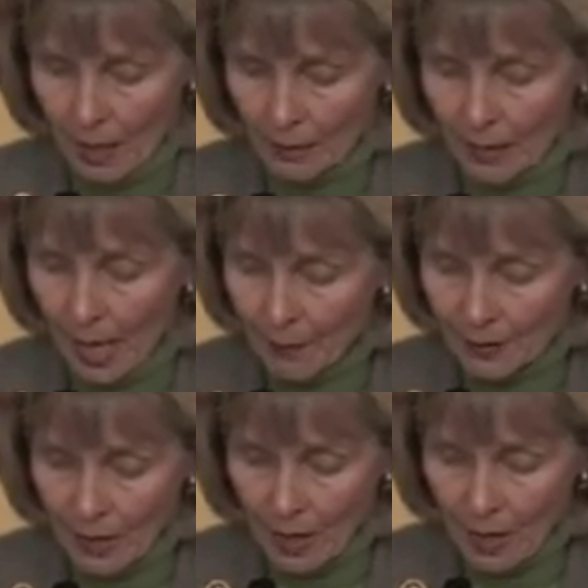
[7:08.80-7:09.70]

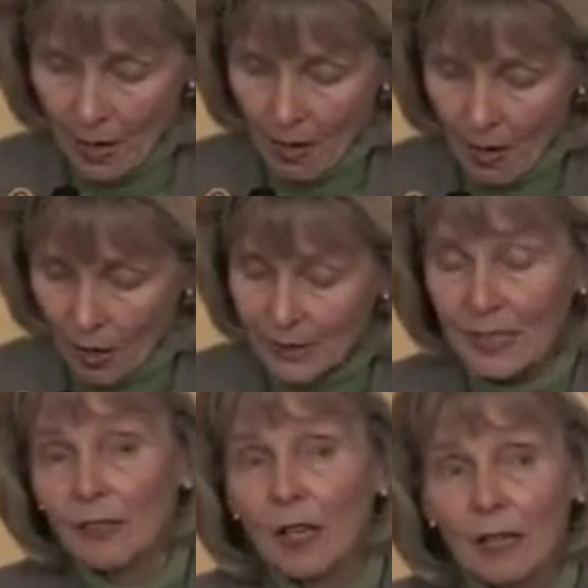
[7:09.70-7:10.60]
times are
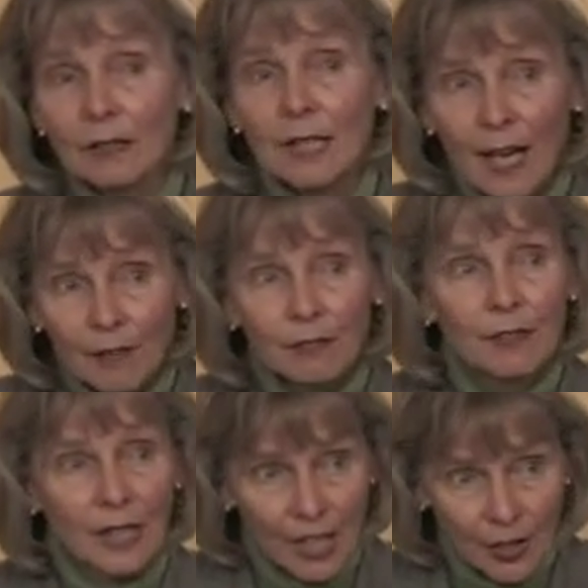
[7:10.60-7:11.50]
still tough
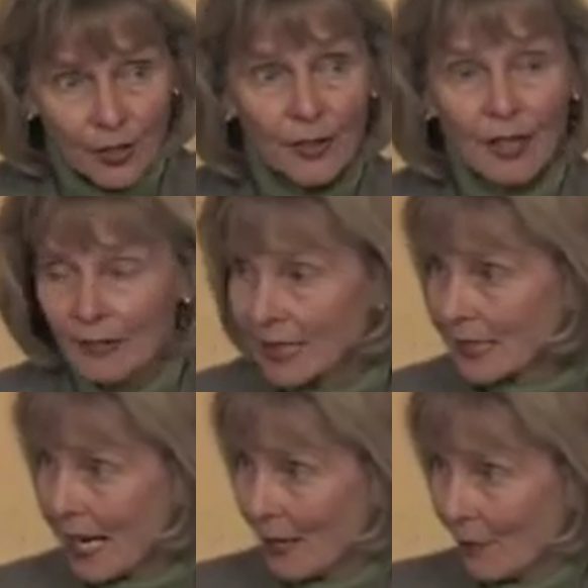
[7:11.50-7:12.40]
here in the
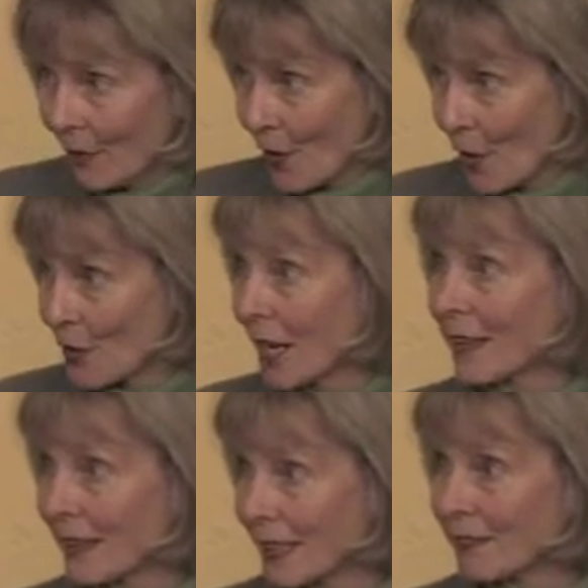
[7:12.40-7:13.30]
state. We've heard
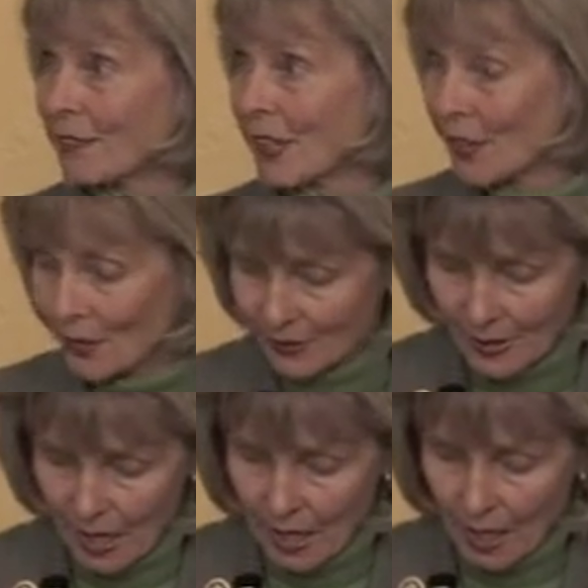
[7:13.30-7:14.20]
the figures.
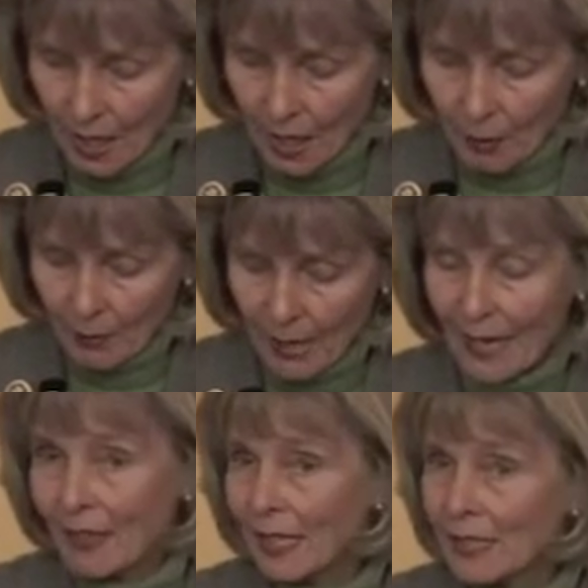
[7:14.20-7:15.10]
But I
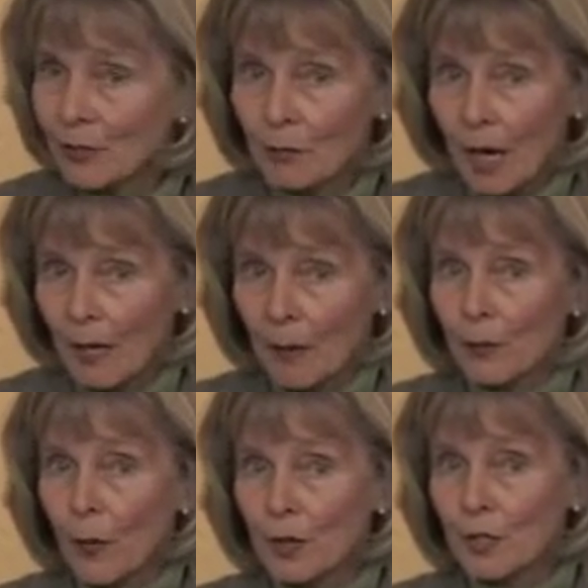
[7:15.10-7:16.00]
think it's
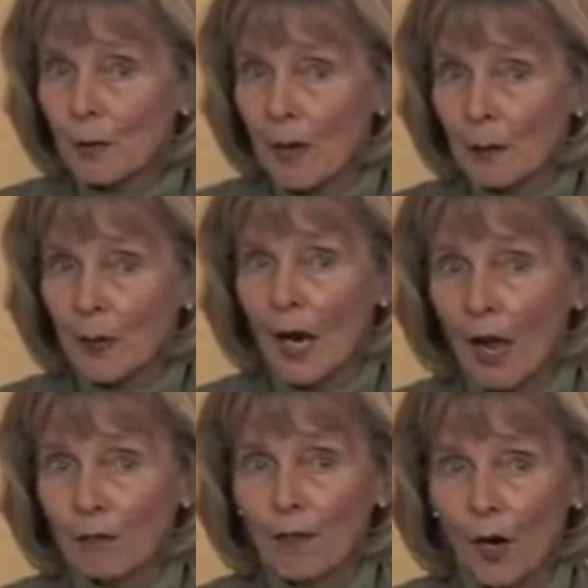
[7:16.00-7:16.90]
important to remember
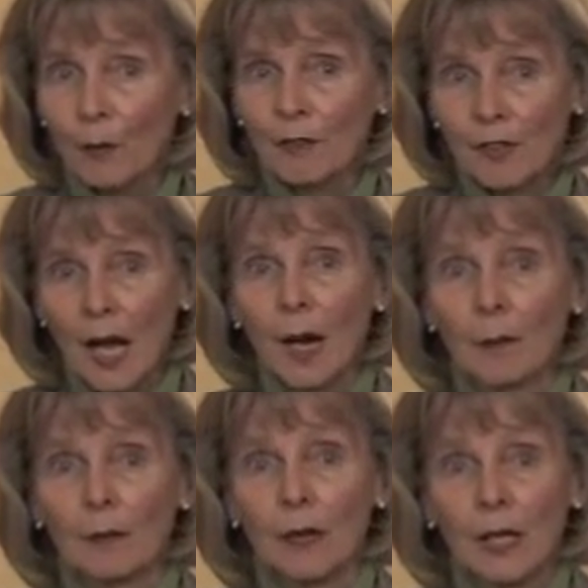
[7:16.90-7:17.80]
how far we've
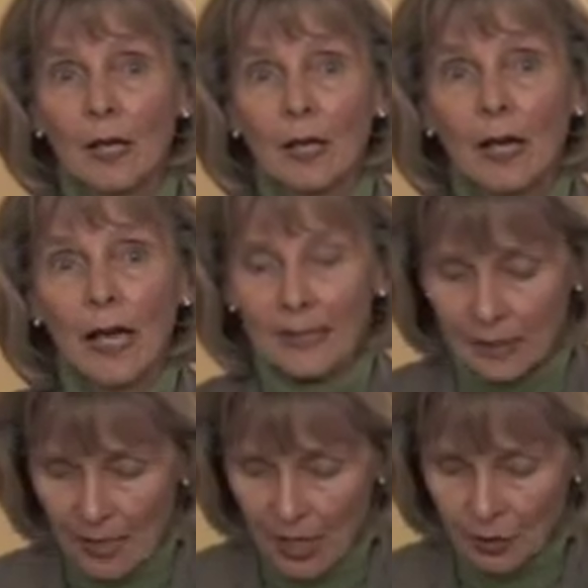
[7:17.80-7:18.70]
come as
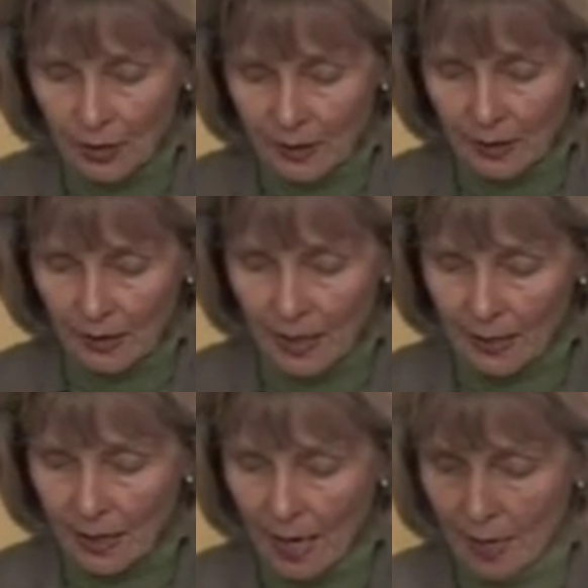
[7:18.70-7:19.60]
a nation since
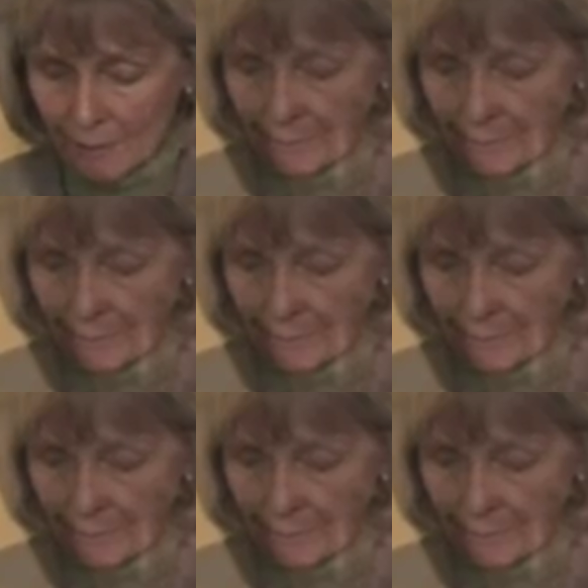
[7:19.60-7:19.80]
that time.